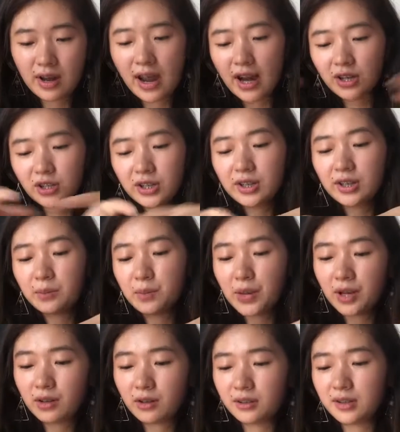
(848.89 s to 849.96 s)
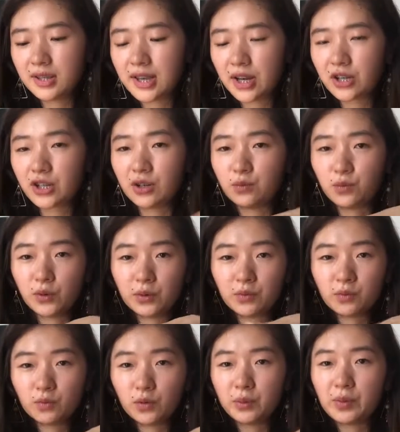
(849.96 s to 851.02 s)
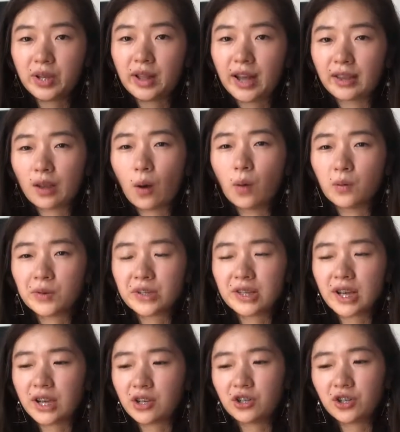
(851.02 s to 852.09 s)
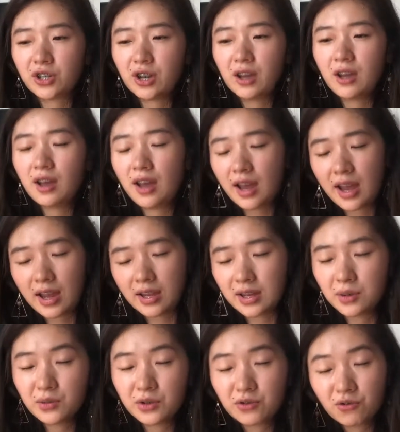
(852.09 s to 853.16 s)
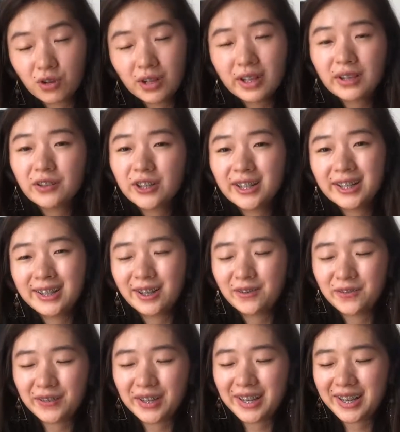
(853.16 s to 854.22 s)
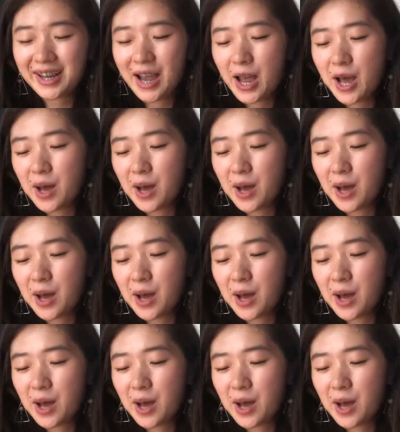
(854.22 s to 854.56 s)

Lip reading: Actually, the middle section would be like the whole stage, and it was really, really lovely.